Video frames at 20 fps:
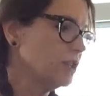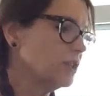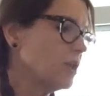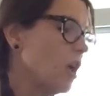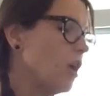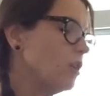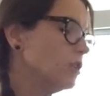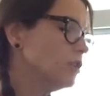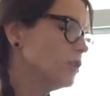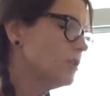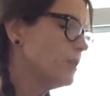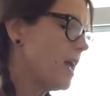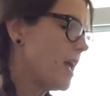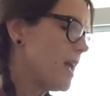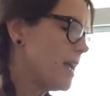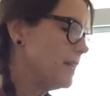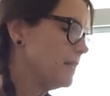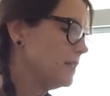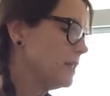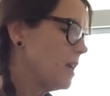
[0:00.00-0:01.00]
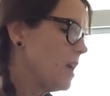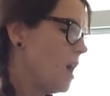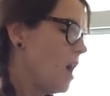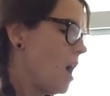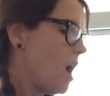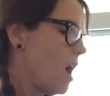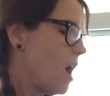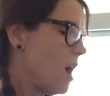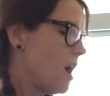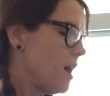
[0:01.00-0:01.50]
just alternate
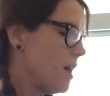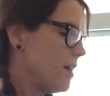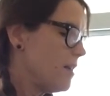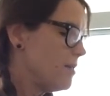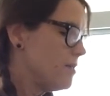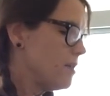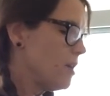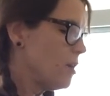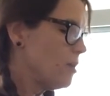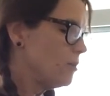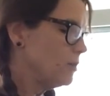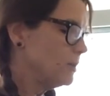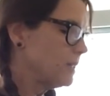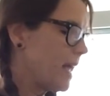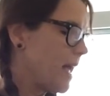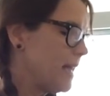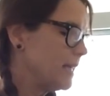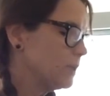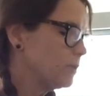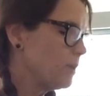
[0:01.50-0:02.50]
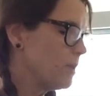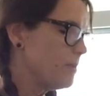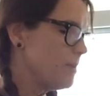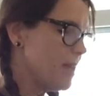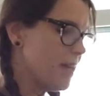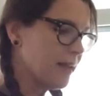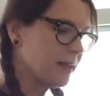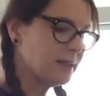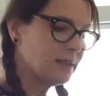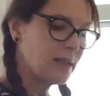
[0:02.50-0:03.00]
those as we
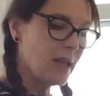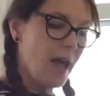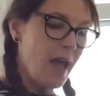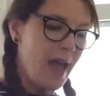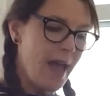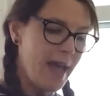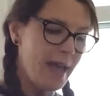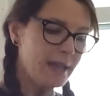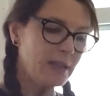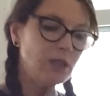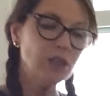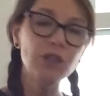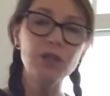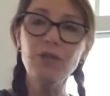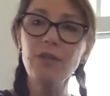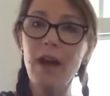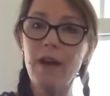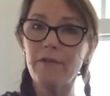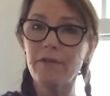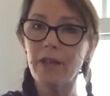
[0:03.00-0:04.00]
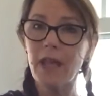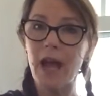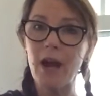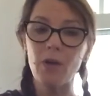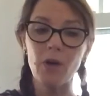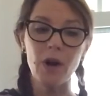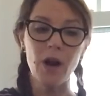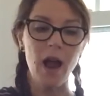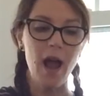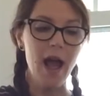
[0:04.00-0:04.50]
mix. And to that
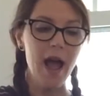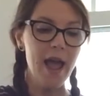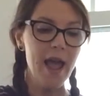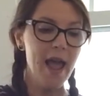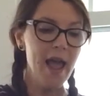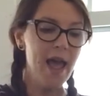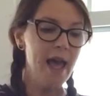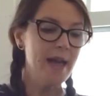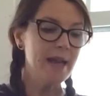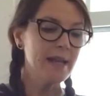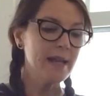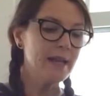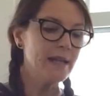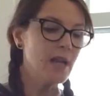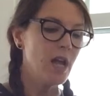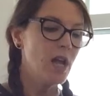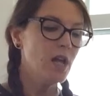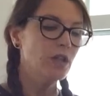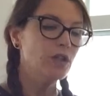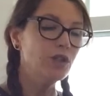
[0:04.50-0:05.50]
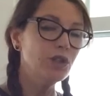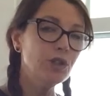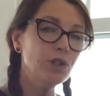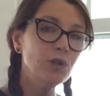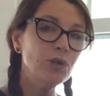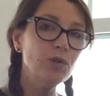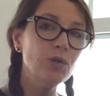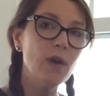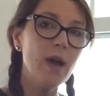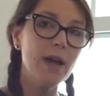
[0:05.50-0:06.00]
flour, I added
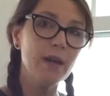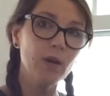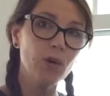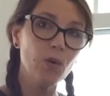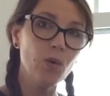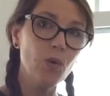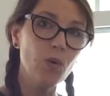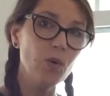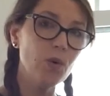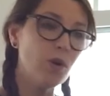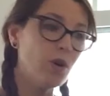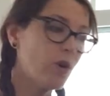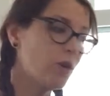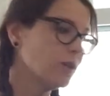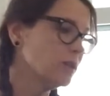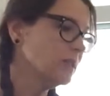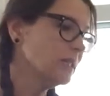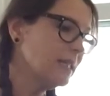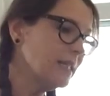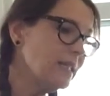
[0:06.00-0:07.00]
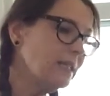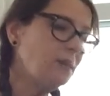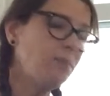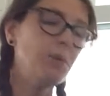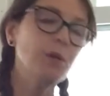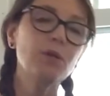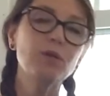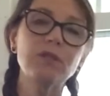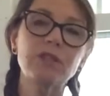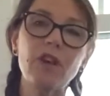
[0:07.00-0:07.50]
2.25
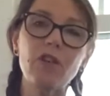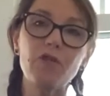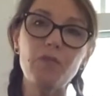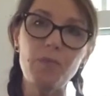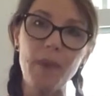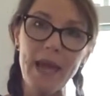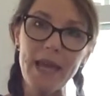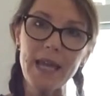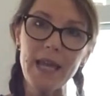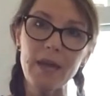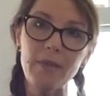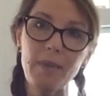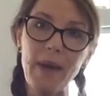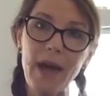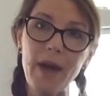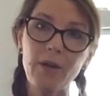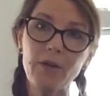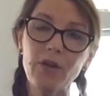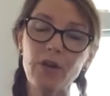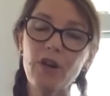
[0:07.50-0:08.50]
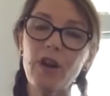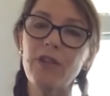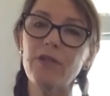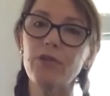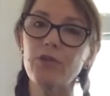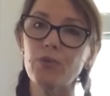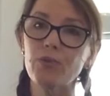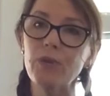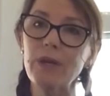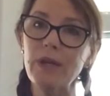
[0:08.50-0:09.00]
teaspoons of baking powder and
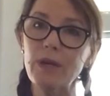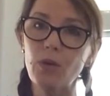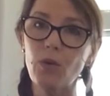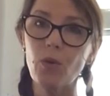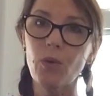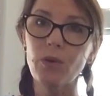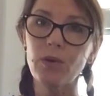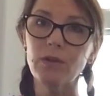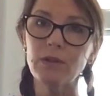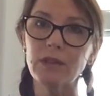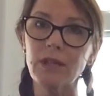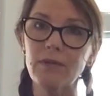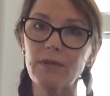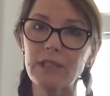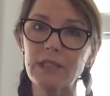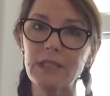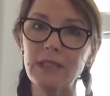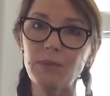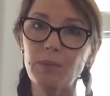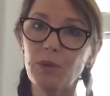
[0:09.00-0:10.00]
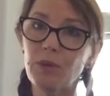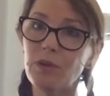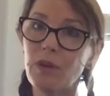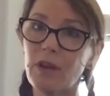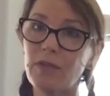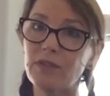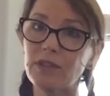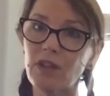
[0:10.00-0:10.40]
3/4 of a teaspoon of